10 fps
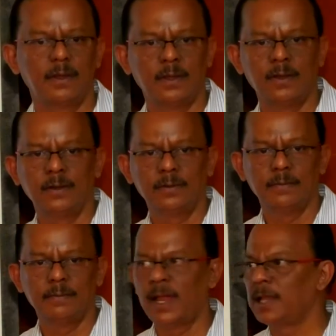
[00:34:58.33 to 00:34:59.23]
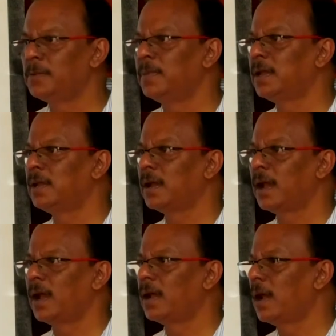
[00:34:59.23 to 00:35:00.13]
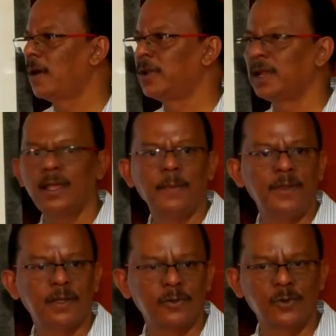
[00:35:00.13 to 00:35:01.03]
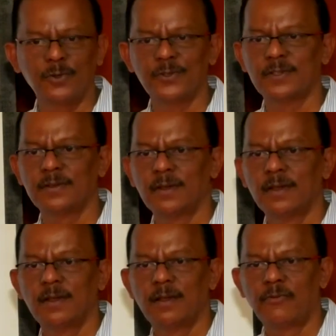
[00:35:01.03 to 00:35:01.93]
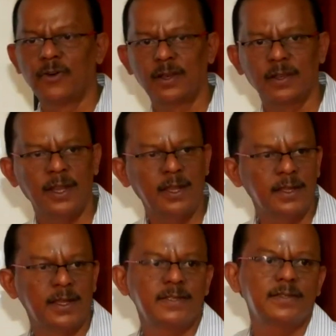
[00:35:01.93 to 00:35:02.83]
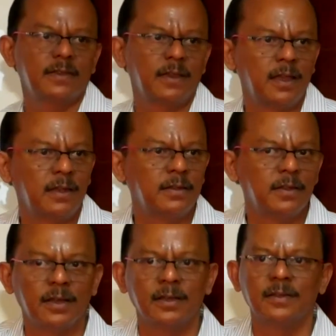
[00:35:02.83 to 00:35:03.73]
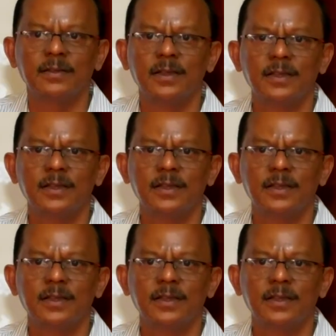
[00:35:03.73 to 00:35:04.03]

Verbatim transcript: you know management, our ABN gurus for guiding us and uh,